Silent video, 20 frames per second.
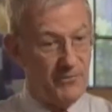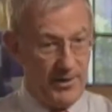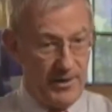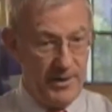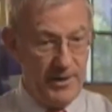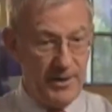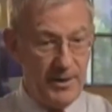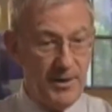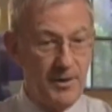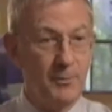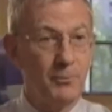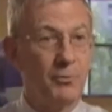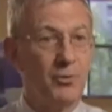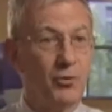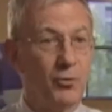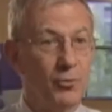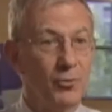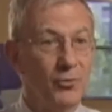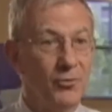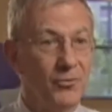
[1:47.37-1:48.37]
hey,
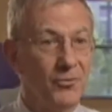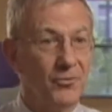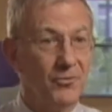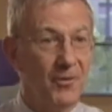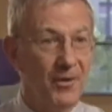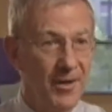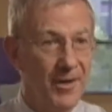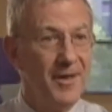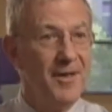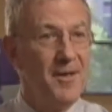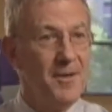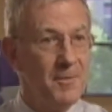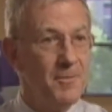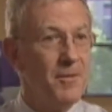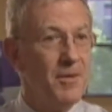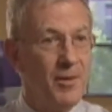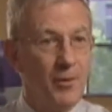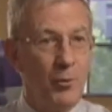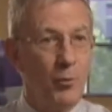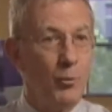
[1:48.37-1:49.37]
cool.
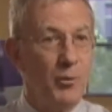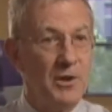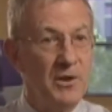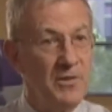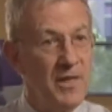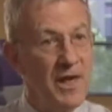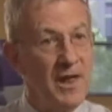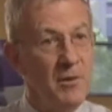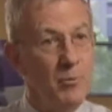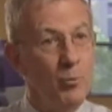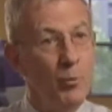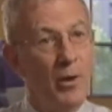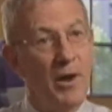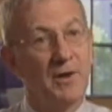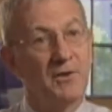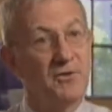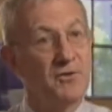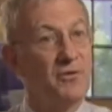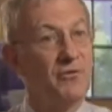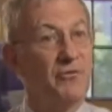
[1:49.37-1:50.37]
We then
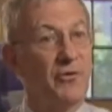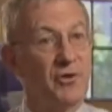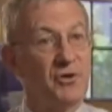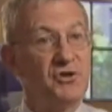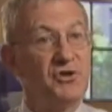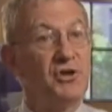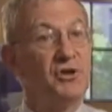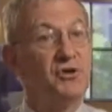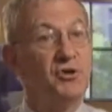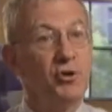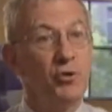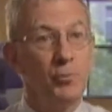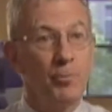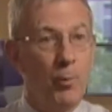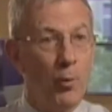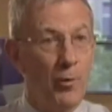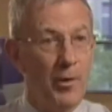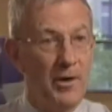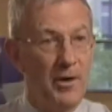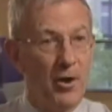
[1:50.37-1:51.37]
went to version
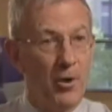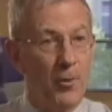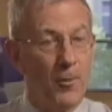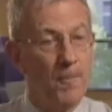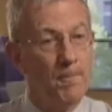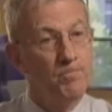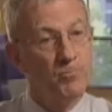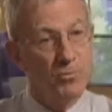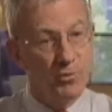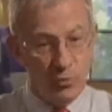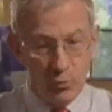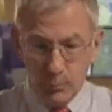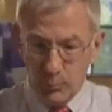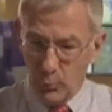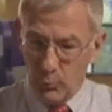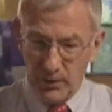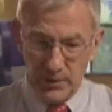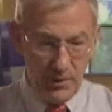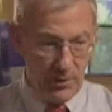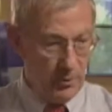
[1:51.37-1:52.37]
2.0.
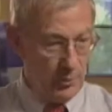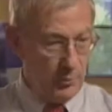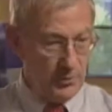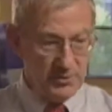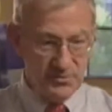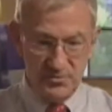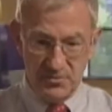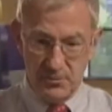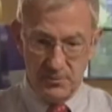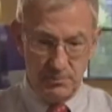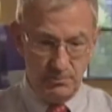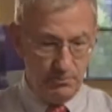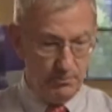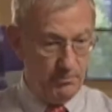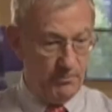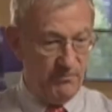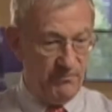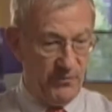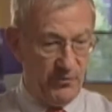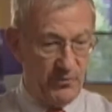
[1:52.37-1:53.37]
2.0 is a
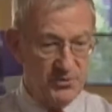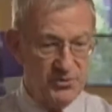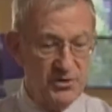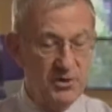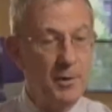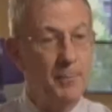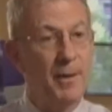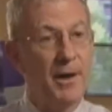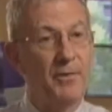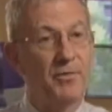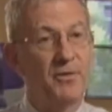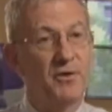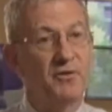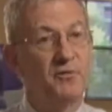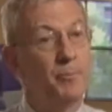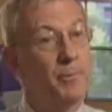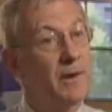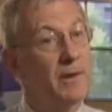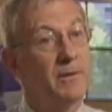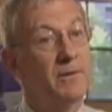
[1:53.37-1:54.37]
version about this
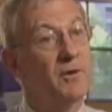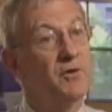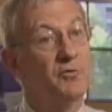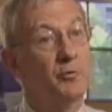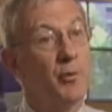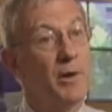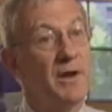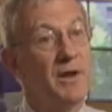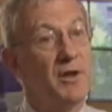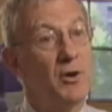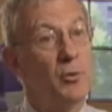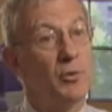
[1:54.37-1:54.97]
big that's radio